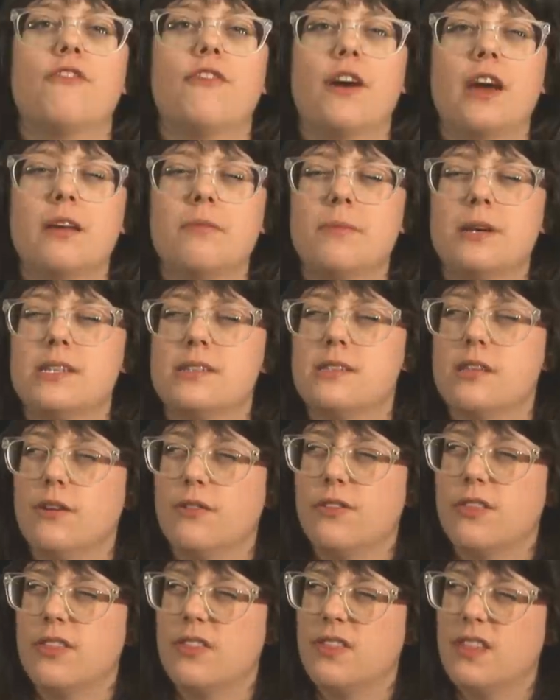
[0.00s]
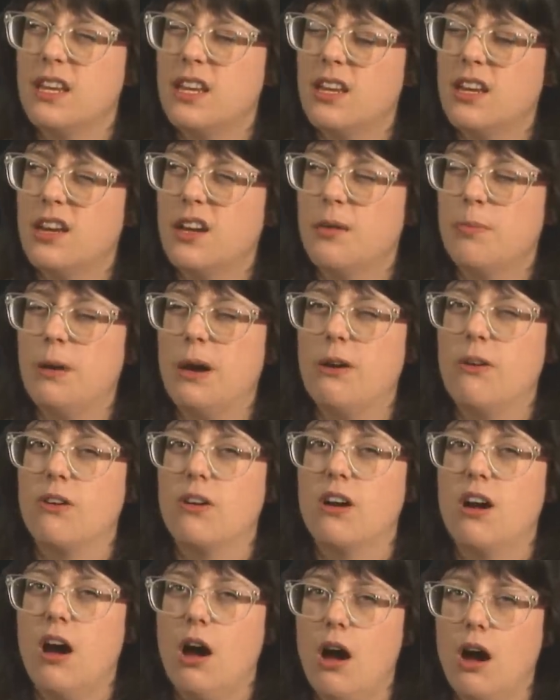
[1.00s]
find myself thinking about
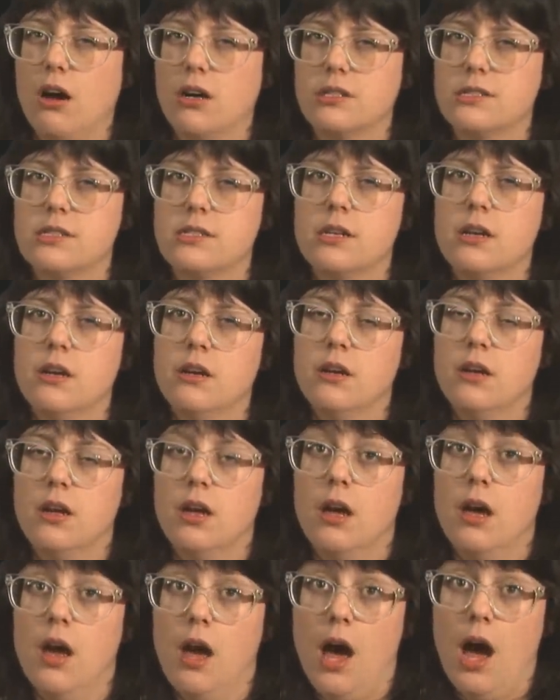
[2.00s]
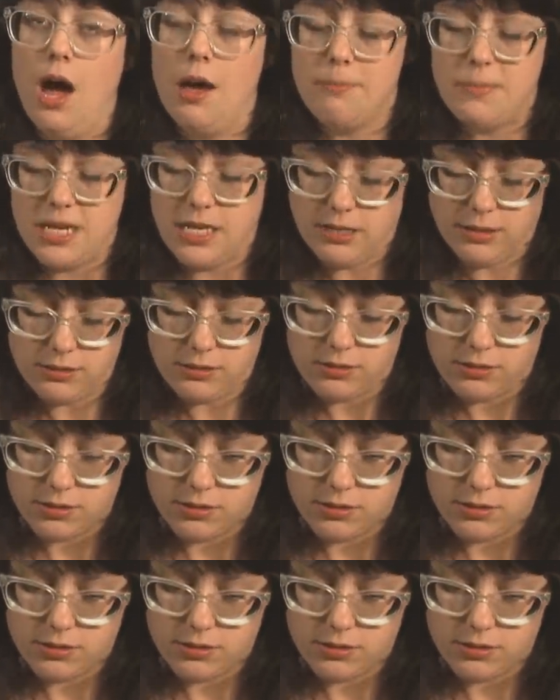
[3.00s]
cocks. I mean,